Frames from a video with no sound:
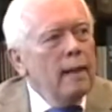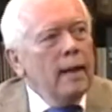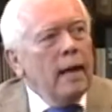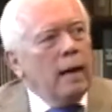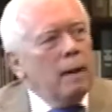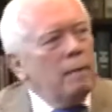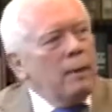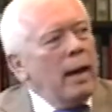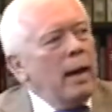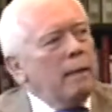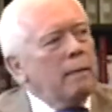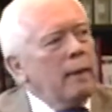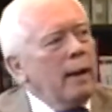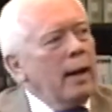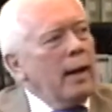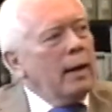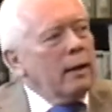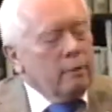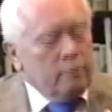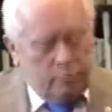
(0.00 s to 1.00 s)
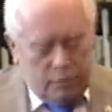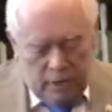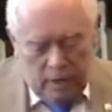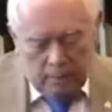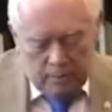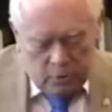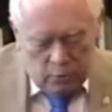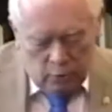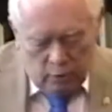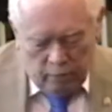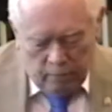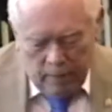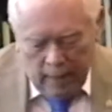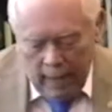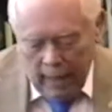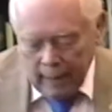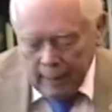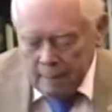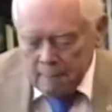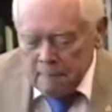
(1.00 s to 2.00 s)
and a backpack or some sort of
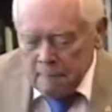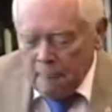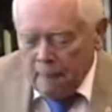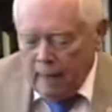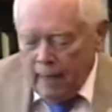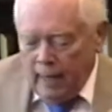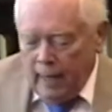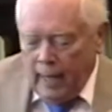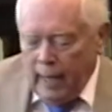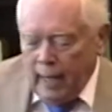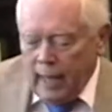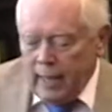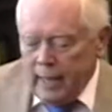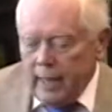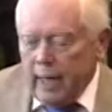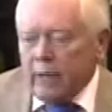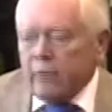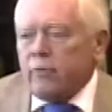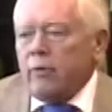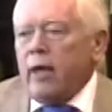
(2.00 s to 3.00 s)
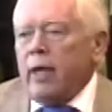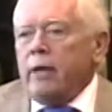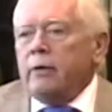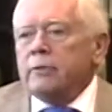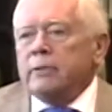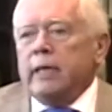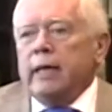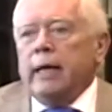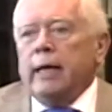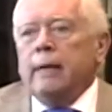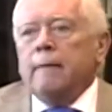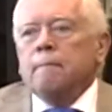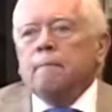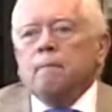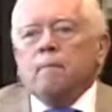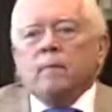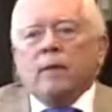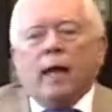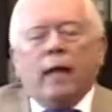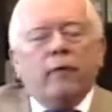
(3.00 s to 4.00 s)
pack, and he has nails in it.
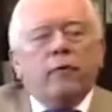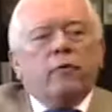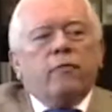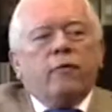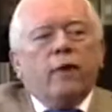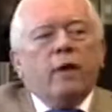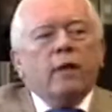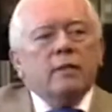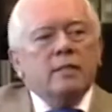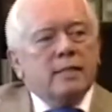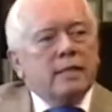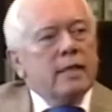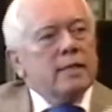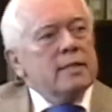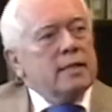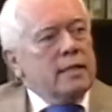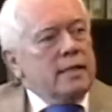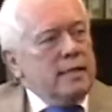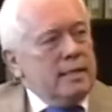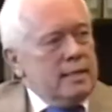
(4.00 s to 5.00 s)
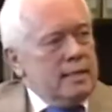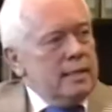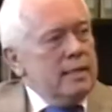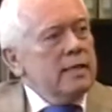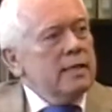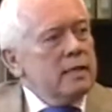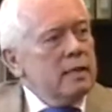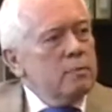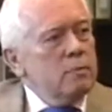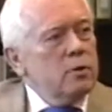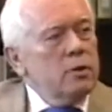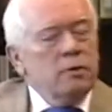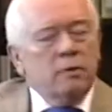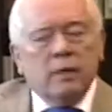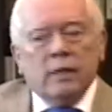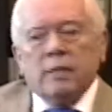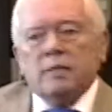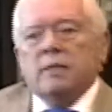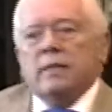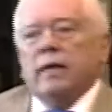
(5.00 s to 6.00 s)
And this fellow says that he sees him do
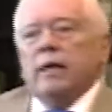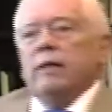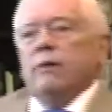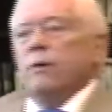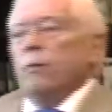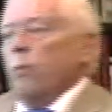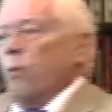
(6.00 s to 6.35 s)
this, that the